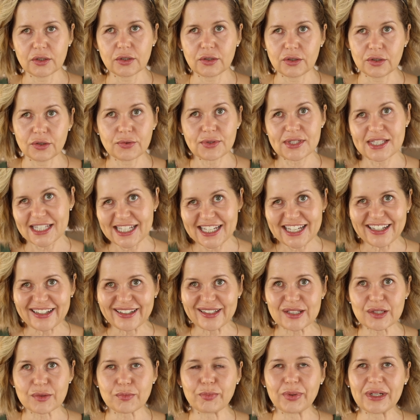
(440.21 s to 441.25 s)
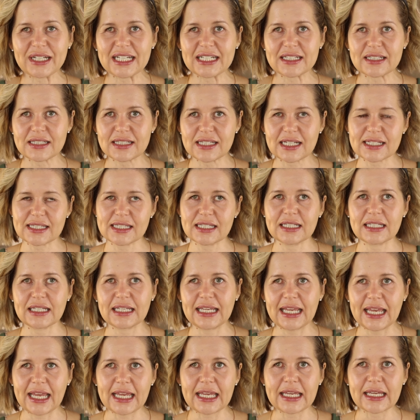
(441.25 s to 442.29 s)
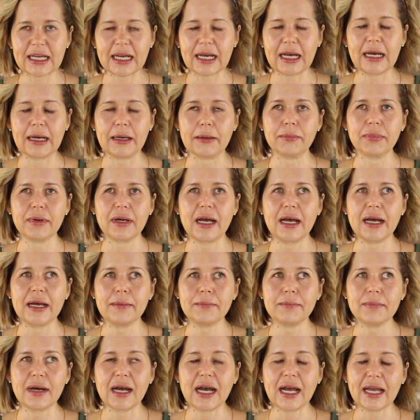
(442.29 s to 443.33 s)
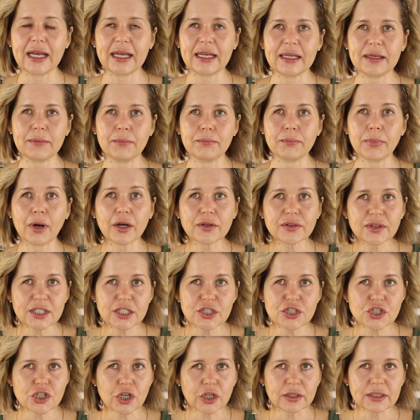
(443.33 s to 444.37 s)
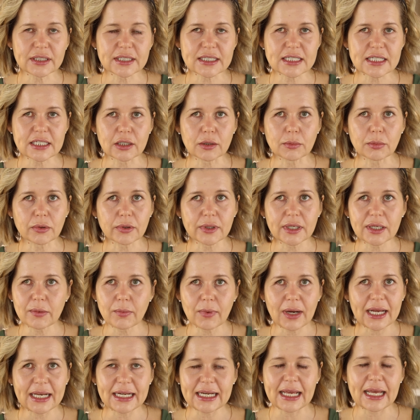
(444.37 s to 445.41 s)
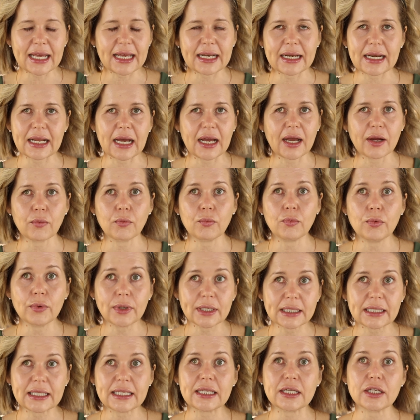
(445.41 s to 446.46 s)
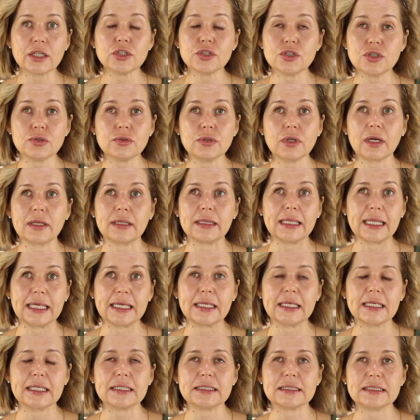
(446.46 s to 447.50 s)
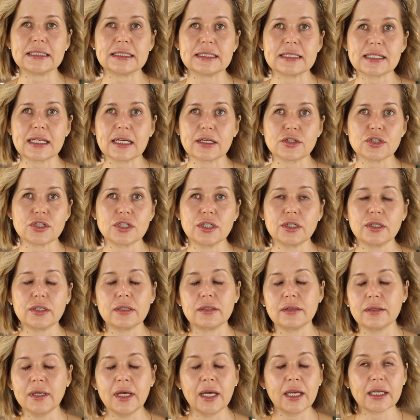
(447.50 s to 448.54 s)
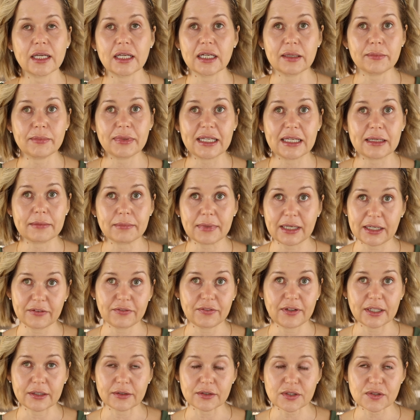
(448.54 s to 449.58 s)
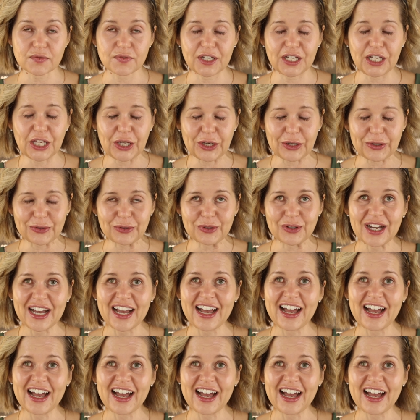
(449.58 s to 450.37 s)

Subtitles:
you see it, but it doesn't cake up. I bought the Charlotte Tilbury one, and I really do not like it. It's actually going to be in my fails video.